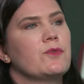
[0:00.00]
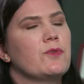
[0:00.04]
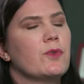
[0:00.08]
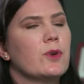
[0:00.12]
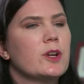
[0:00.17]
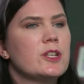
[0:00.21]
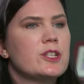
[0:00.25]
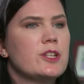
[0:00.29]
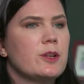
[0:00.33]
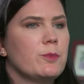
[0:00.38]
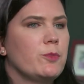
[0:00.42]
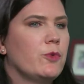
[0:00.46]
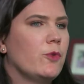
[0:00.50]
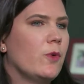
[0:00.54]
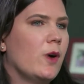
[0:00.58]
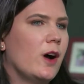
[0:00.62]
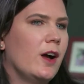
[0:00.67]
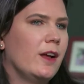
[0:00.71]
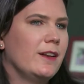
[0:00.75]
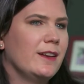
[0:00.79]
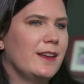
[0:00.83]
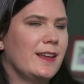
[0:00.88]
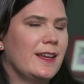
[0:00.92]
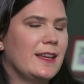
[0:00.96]
Fort
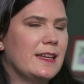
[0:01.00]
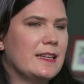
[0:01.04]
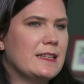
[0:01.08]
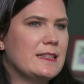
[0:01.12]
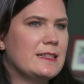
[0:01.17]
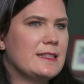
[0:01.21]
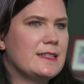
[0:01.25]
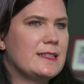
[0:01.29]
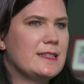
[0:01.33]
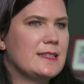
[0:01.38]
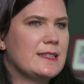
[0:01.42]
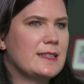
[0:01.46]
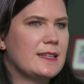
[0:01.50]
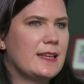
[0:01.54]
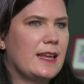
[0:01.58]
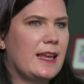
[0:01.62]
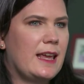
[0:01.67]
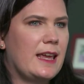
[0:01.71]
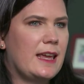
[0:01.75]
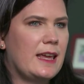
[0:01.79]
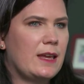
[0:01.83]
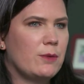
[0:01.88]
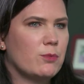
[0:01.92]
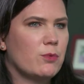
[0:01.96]
Chipewyan is
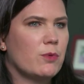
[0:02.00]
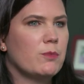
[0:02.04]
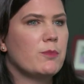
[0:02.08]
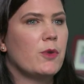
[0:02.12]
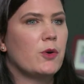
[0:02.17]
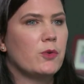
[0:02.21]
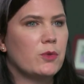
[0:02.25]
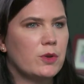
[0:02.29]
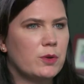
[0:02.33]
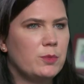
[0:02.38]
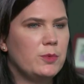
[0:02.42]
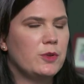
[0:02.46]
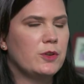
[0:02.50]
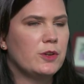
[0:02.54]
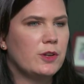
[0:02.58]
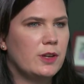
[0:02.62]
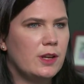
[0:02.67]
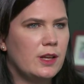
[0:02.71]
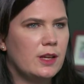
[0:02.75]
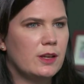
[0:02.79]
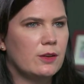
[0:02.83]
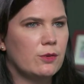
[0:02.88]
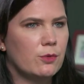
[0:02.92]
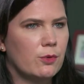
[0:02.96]
a remote
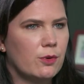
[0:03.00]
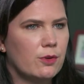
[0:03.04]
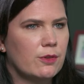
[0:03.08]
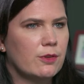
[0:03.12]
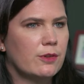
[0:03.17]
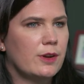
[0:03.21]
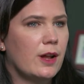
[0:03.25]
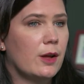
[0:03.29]
community in northern